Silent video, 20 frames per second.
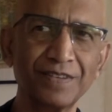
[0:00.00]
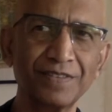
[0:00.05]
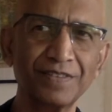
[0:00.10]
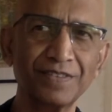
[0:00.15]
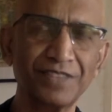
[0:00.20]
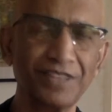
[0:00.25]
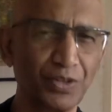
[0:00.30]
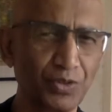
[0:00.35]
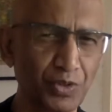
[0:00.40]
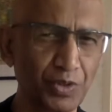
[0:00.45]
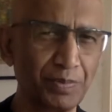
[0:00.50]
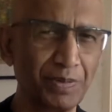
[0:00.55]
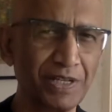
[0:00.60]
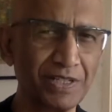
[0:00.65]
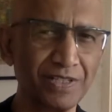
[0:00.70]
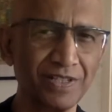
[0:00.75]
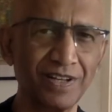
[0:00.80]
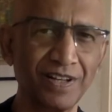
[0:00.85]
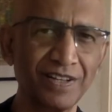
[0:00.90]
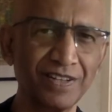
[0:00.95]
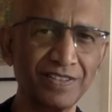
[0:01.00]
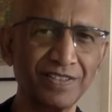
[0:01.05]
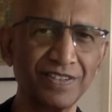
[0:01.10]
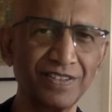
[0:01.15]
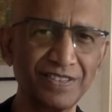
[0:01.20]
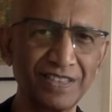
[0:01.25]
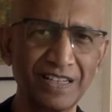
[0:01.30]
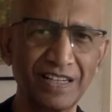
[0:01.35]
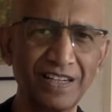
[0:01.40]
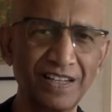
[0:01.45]
there could be a
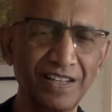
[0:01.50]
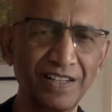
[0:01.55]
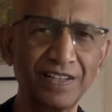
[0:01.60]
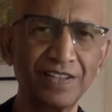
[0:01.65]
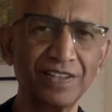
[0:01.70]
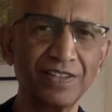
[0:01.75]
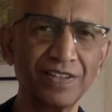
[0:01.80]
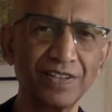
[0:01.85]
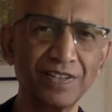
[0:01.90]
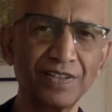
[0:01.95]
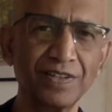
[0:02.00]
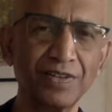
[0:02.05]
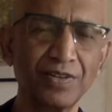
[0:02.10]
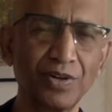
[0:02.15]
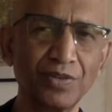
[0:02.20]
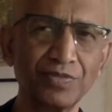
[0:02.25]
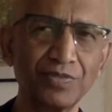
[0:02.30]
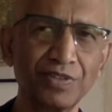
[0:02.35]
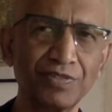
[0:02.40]
slight delay of the